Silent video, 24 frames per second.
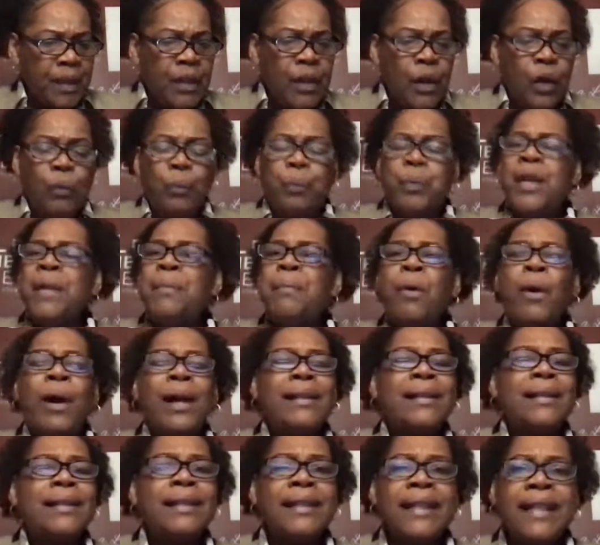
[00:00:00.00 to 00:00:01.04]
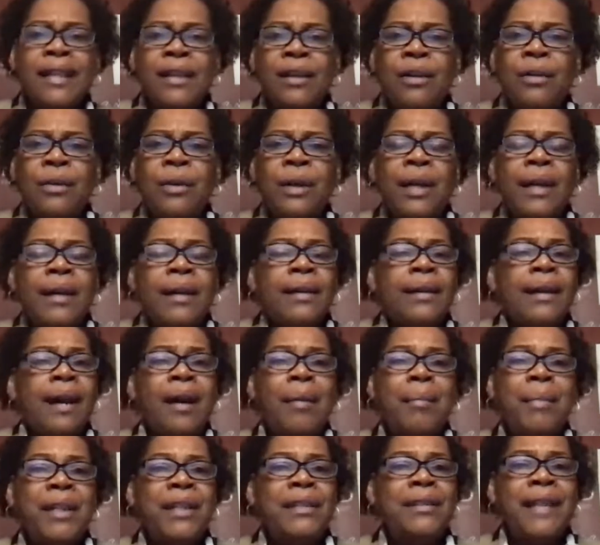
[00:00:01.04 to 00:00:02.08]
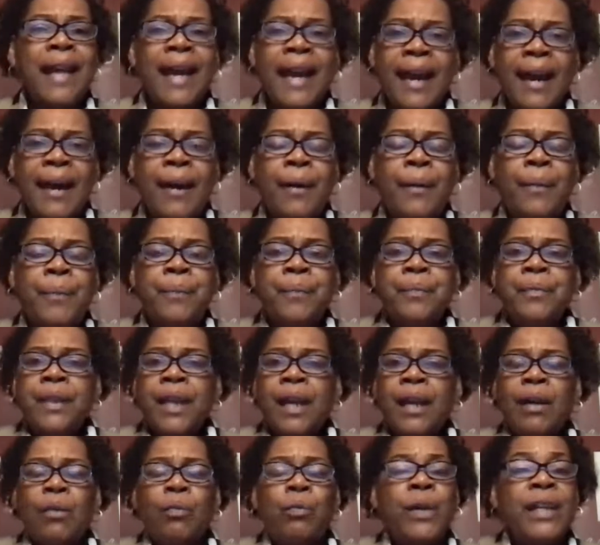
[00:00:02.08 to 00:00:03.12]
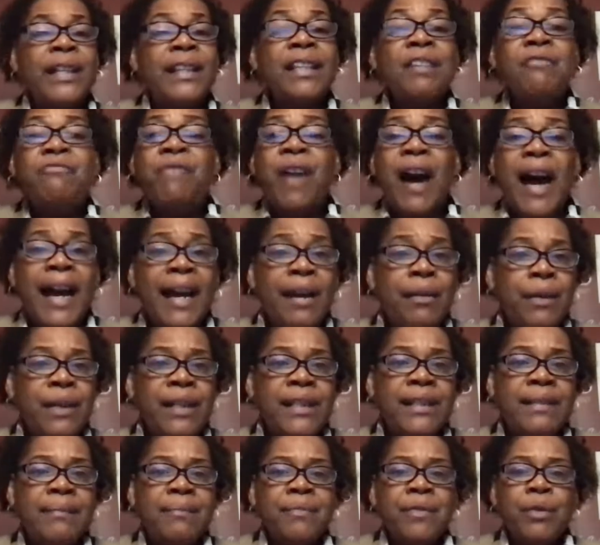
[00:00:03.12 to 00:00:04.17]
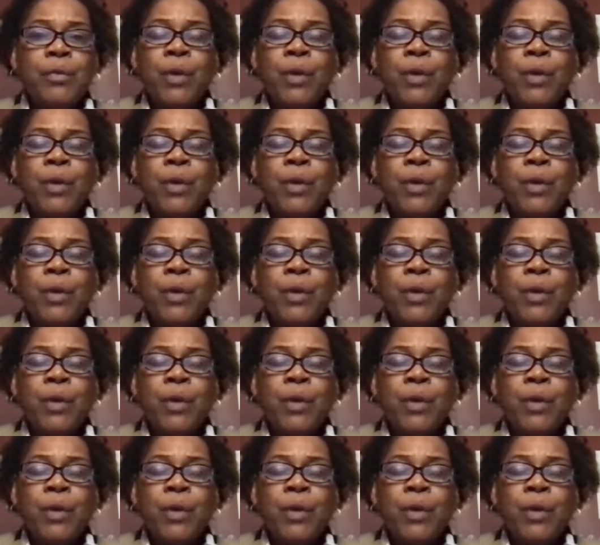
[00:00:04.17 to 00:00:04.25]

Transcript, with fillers: You know, people are still coming down uh, with the virus.